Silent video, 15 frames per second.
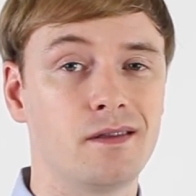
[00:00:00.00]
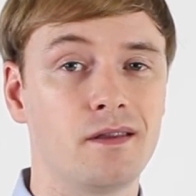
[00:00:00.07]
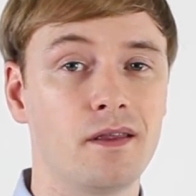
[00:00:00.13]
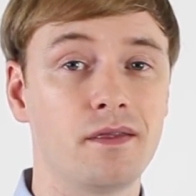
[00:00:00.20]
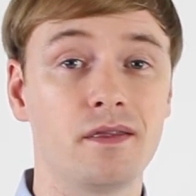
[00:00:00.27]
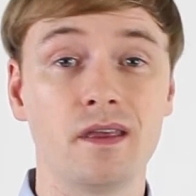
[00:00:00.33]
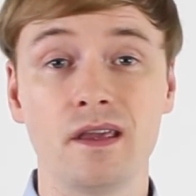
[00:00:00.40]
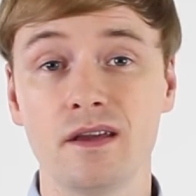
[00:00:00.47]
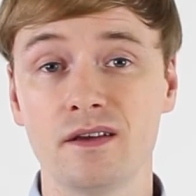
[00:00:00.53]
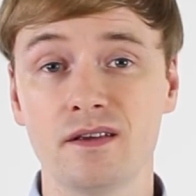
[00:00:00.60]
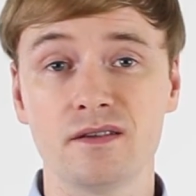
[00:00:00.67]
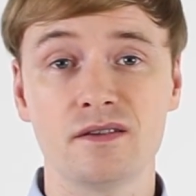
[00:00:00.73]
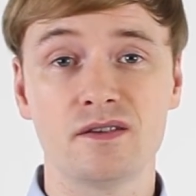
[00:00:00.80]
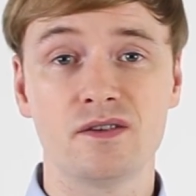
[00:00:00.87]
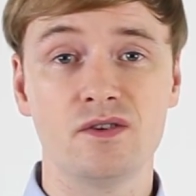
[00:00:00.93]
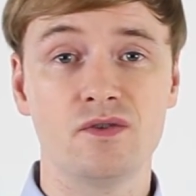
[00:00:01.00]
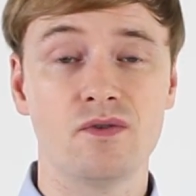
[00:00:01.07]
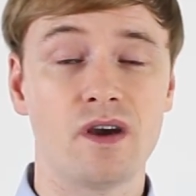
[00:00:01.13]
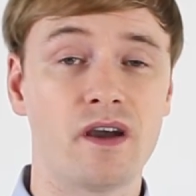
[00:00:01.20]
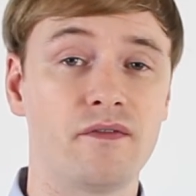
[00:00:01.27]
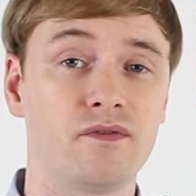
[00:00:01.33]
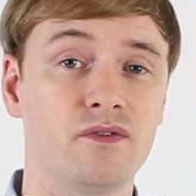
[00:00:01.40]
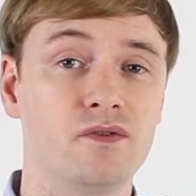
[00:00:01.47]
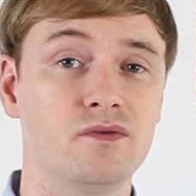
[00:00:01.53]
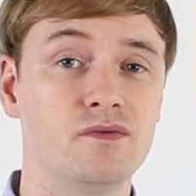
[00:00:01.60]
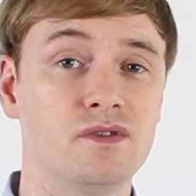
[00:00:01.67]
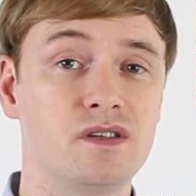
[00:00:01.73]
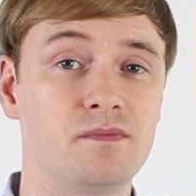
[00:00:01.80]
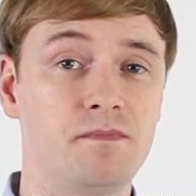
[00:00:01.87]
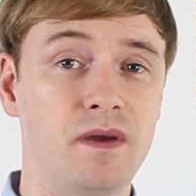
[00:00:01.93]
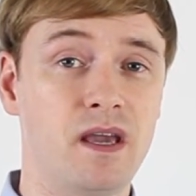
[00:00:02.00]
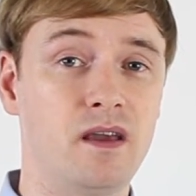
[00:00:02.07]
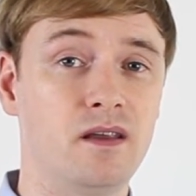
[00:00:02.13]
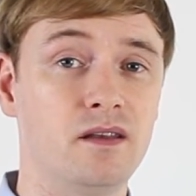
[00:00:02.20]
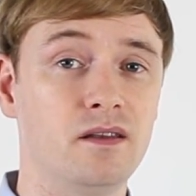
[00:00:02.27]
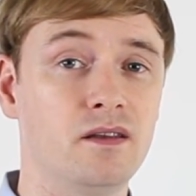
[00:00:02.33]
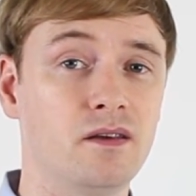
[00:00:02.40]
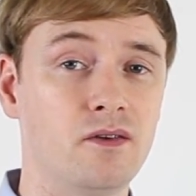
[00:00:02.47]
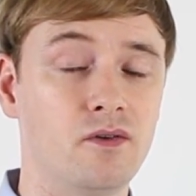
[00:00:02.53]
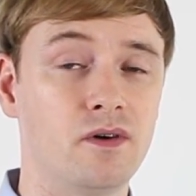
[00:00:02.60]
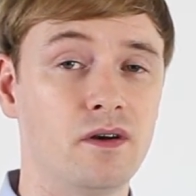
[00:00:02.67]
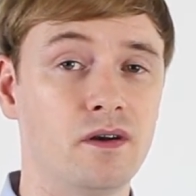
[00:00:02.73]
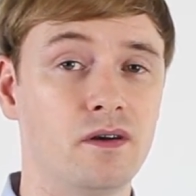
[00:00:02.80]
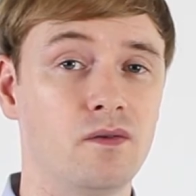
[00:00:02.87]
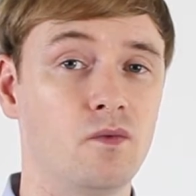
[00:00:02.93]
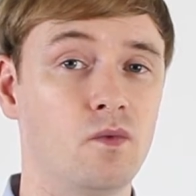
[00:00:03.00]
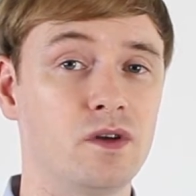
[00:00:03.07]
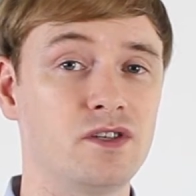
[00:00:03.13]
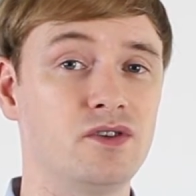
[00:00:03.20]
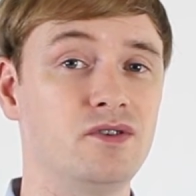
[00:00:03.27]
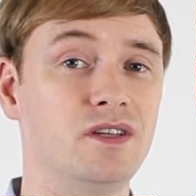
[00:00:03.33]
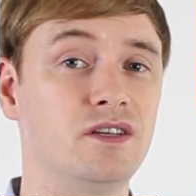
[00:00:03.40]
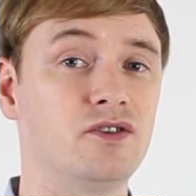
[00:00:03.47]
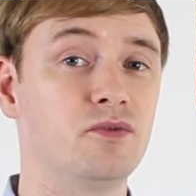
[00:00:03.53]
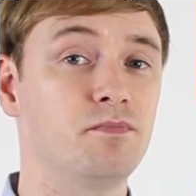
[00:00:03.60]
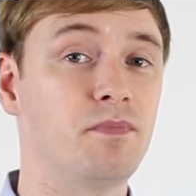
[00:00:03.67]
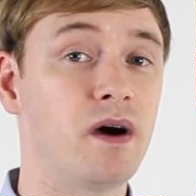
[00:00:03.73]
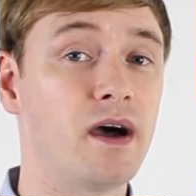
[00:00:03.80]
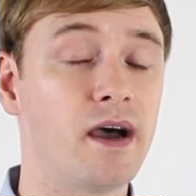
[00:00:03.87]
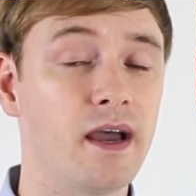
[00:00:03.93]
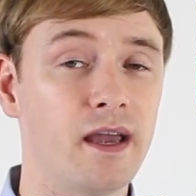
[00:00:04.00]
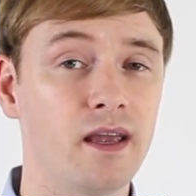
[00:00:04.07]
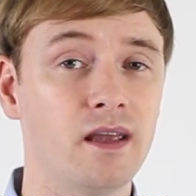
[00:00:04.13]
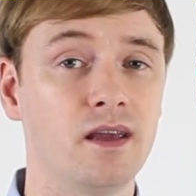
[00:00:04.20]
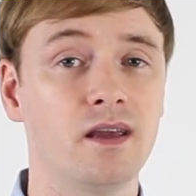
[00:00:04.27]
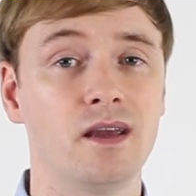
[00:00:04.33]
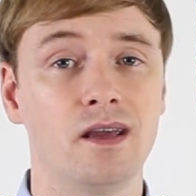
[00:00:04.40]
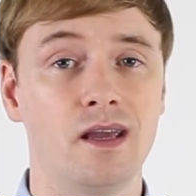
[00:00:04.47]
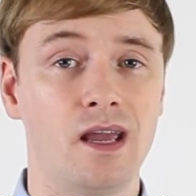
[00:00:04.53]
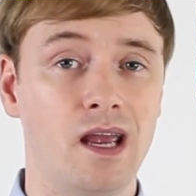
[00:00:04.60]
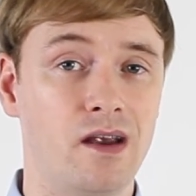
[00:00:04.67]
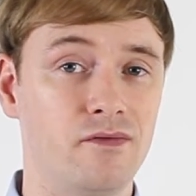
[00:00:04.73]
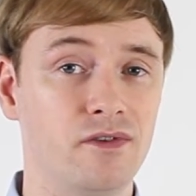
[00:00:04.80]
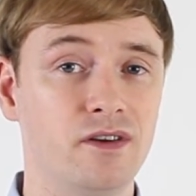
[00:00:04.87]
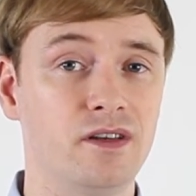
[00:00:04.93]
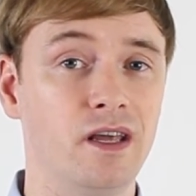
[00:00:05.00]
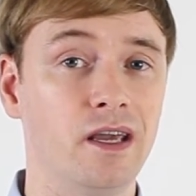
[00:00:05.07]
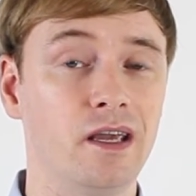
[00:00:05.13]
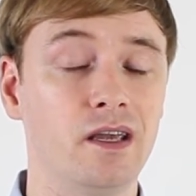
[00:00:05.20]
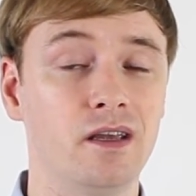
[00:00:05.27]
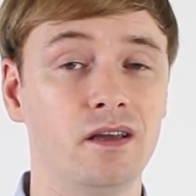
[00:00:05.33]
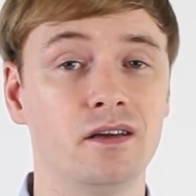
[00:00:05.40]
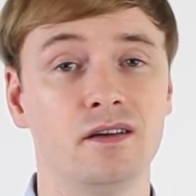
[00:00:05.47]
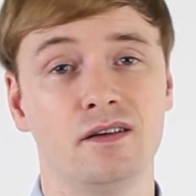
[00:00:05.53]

the things you have to spend or what you need to buy every day